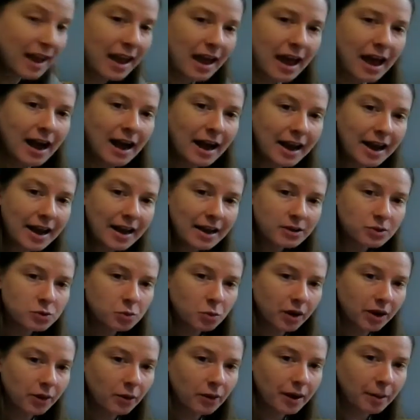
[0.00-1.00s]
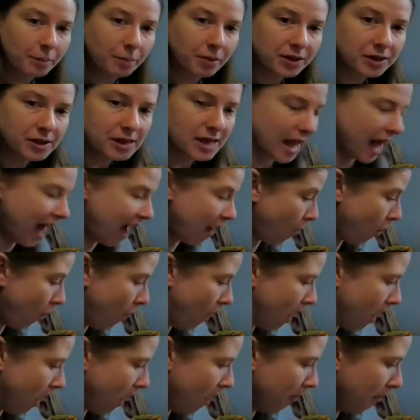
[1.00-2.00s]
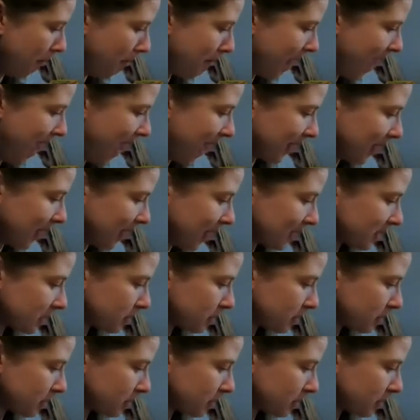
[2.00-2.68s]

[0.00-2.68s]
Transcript: And we're going to put that wall back in its